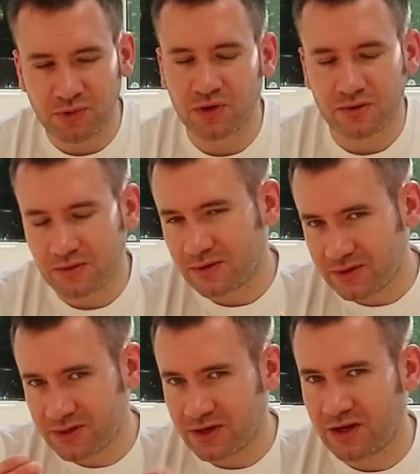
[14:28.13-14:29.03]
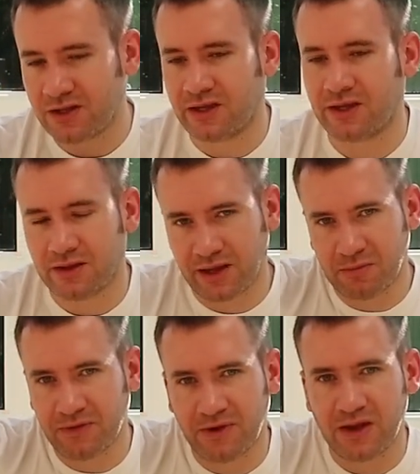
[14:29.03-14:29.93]
but certainly like
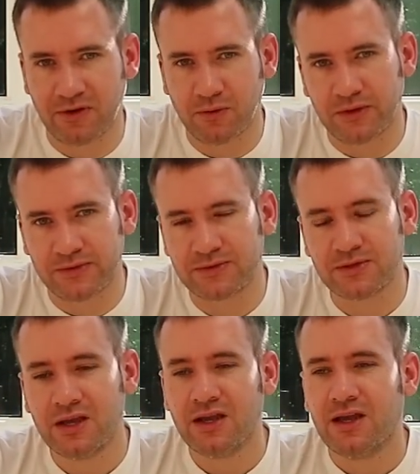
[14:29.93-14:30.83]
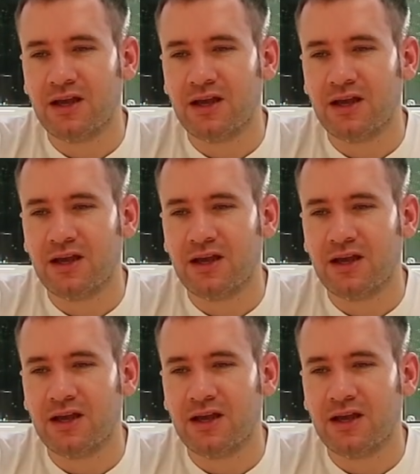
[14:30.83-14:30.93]
my favourite ones.